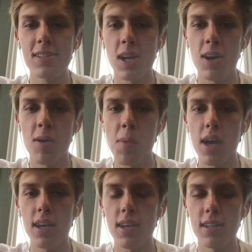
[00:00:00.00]
start on
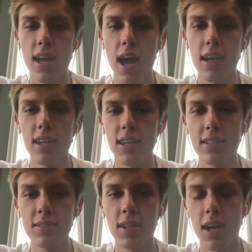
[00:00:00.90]
my
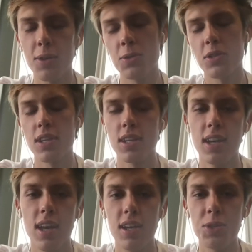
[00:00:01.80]
hiking that I usually
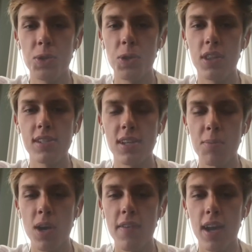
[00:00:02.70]
do during the
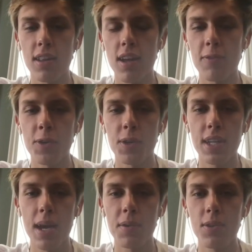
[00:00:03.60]
summer. I've had a lot of free
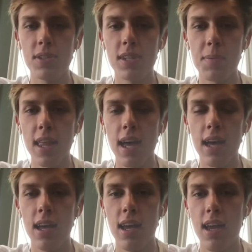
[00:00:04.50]
time to do some of that.